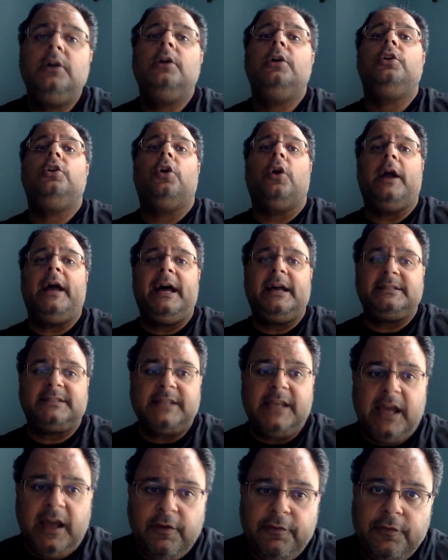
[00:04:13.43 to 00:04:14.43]
your
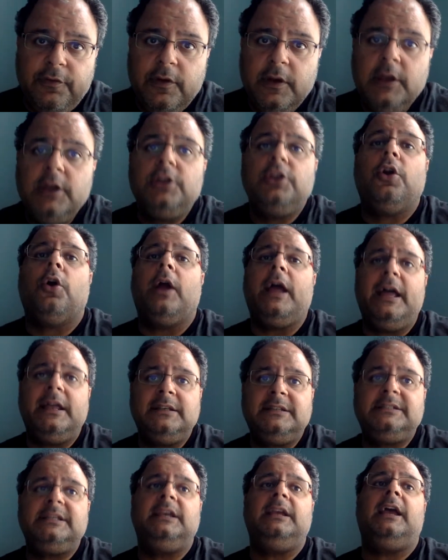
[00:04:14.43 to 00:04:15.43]
SF, your
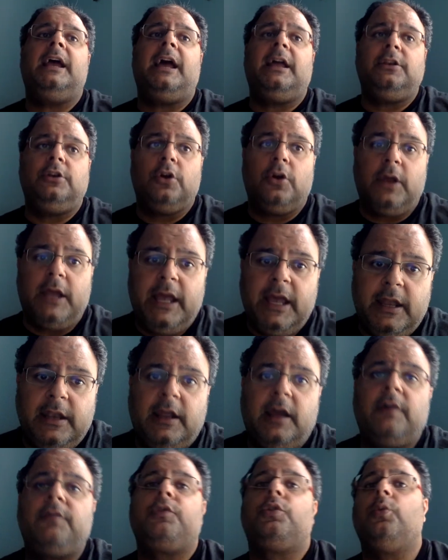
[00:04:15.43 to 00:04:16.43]
NT, and your
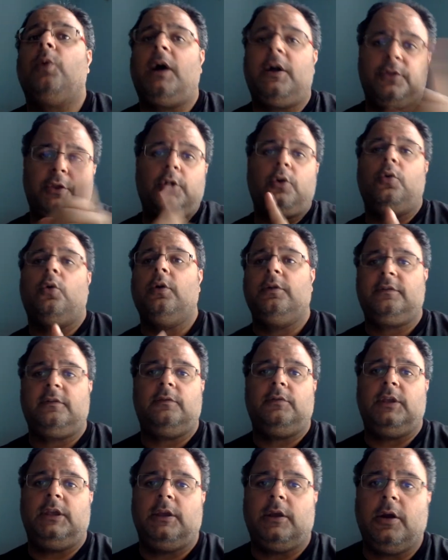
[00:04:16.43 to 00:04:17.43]
NF throughout the course
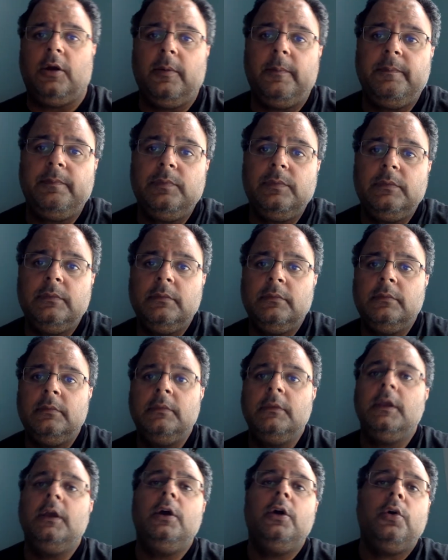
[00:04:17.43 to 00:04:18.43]
of the year.
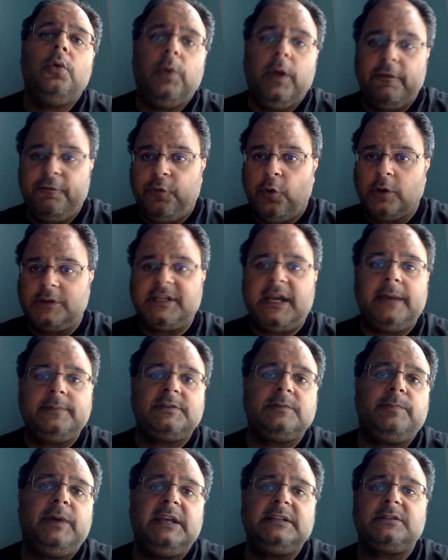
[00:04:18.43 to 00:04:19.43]
We have four types
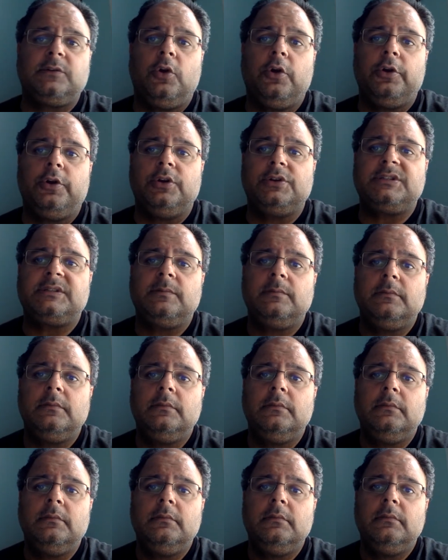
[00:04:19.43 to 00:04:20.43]
of base learners,
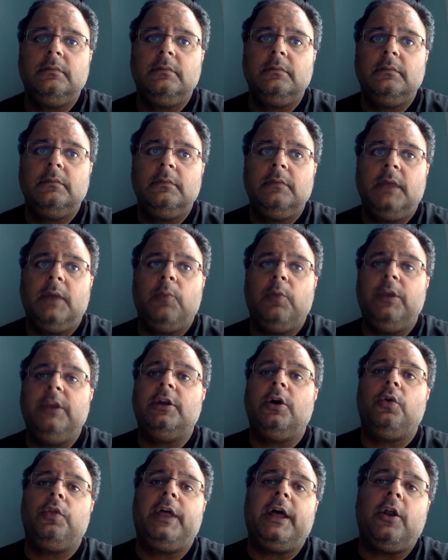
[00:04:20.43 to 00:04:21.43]
and we
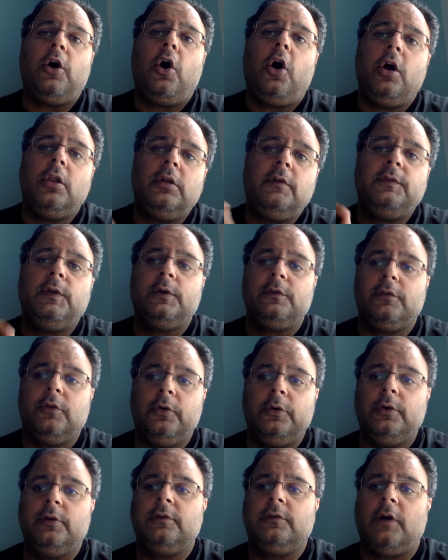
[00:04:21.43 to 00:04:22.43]
know that all of those
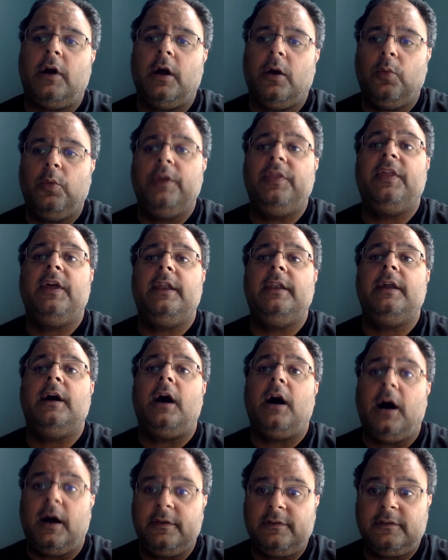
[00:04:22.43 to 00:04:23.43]
learners are within
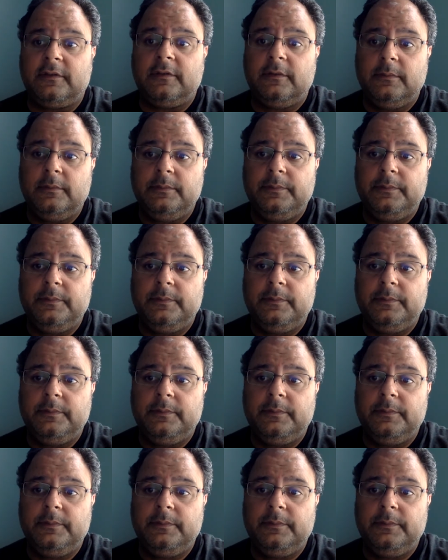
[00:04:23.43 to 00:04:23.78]
us.